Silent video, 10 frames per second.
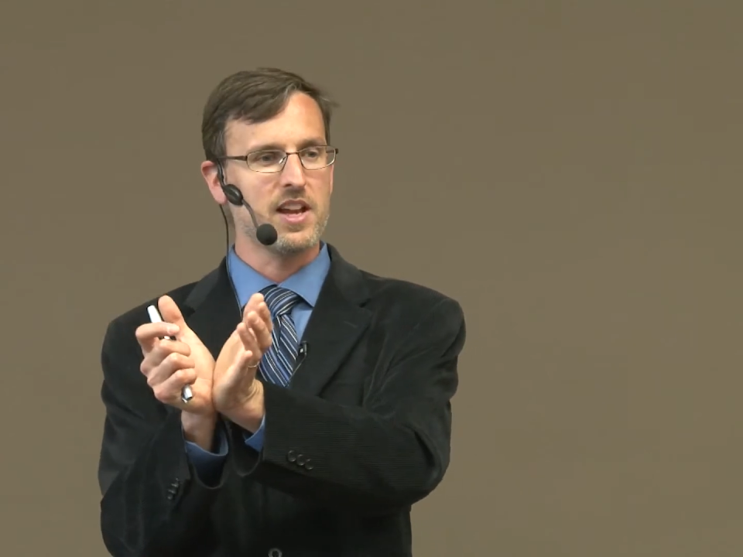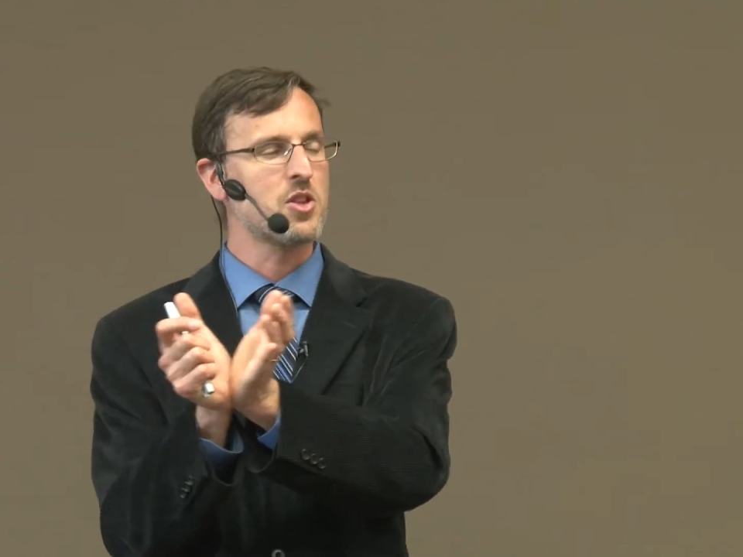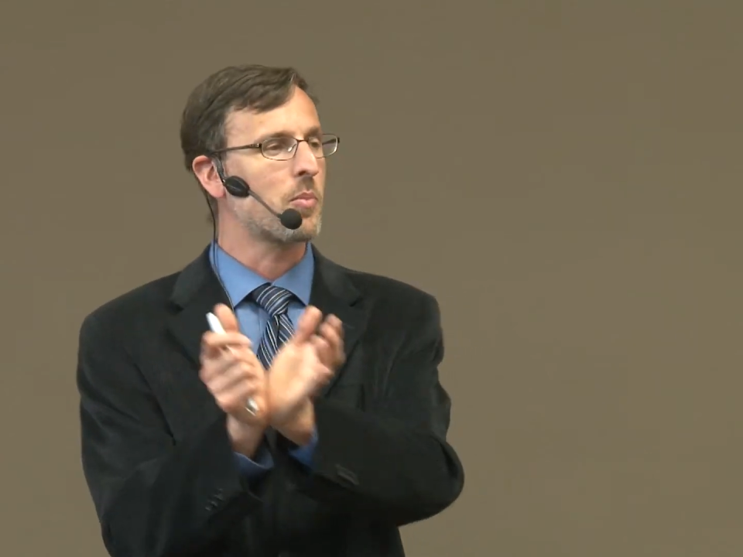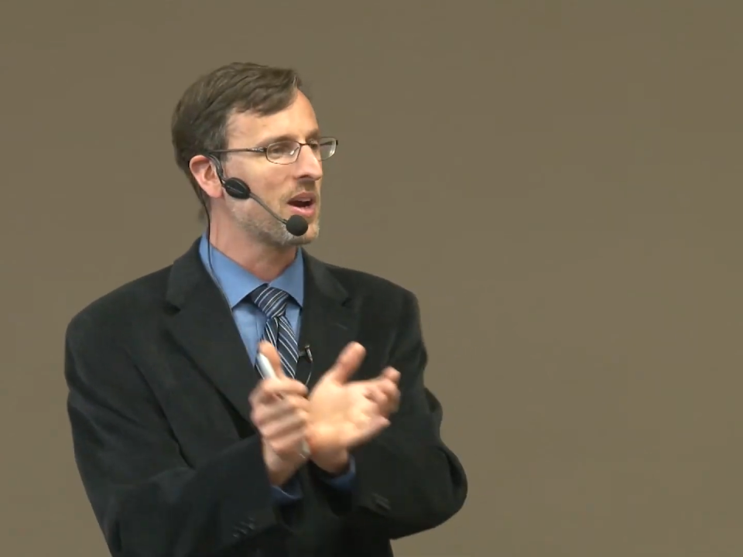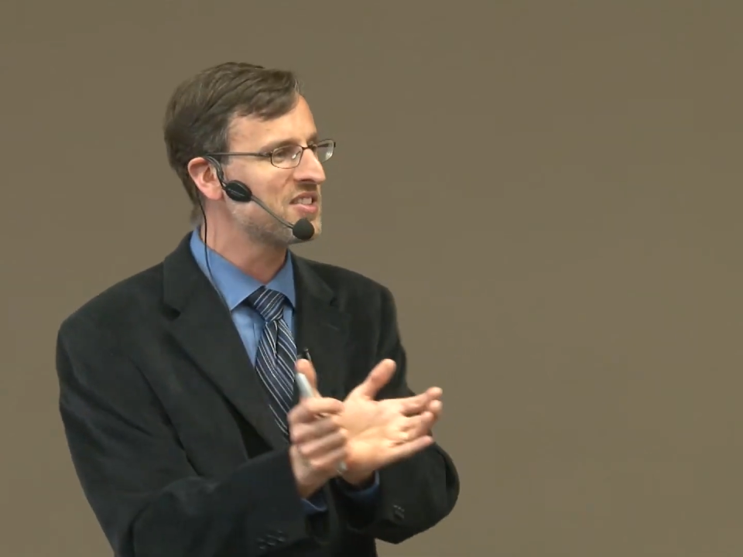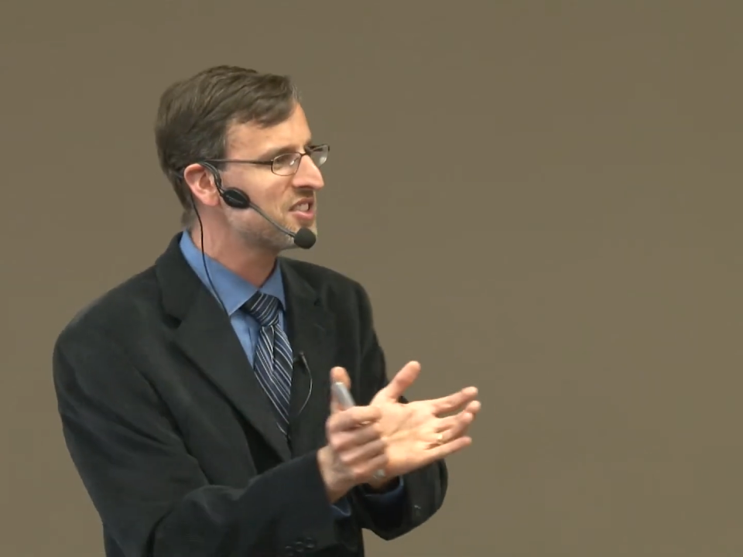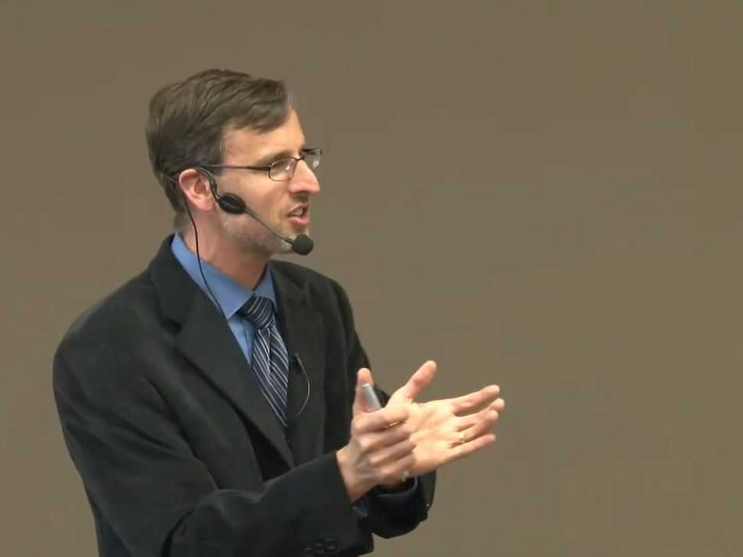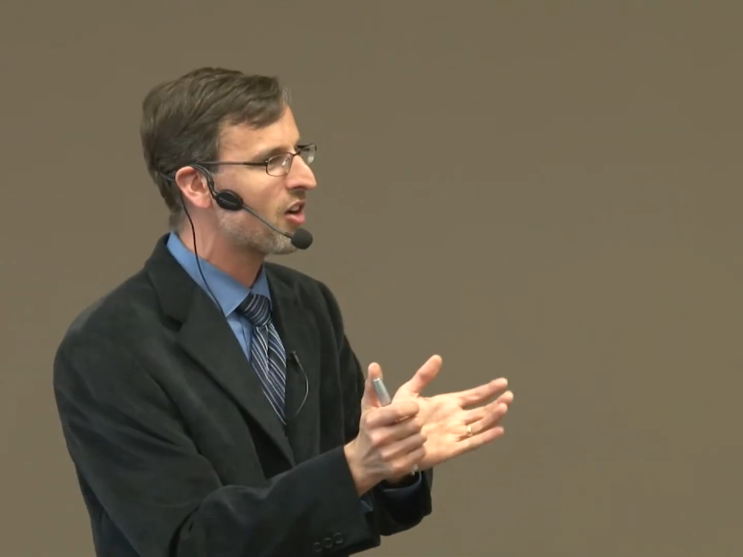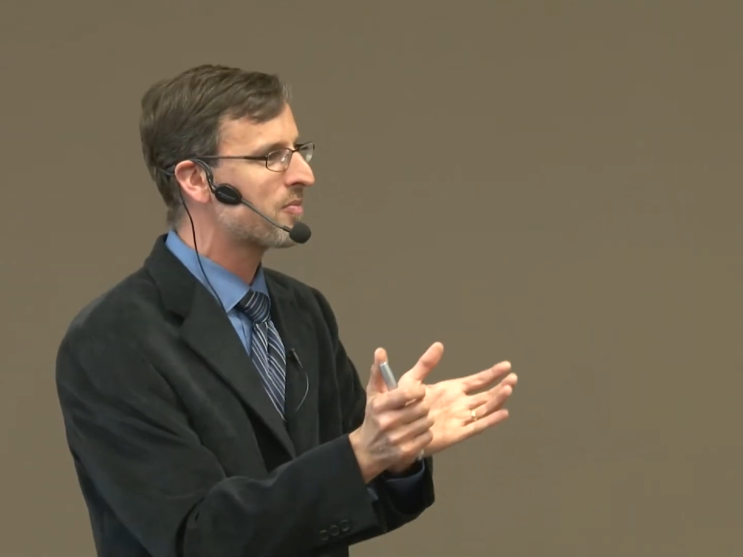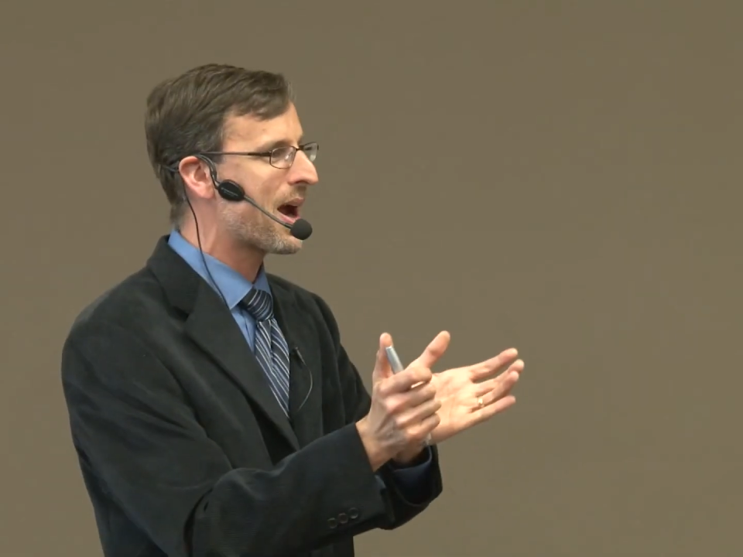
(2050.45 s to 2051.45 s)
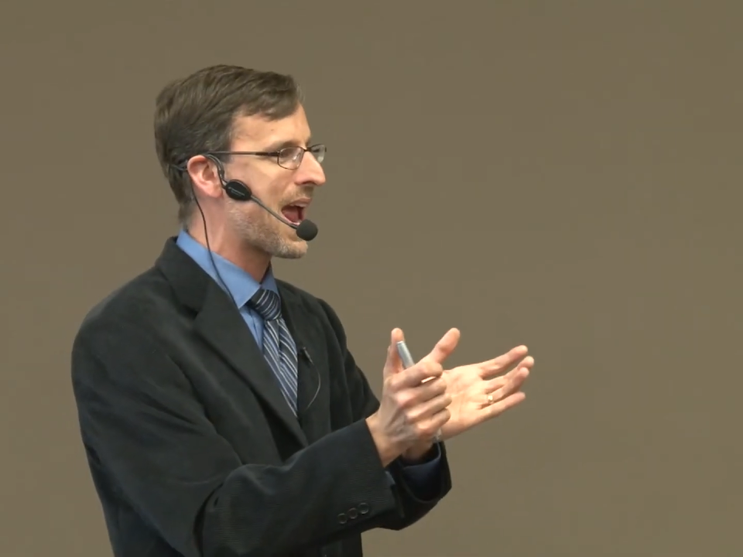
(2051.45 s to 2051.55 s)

in the presence of my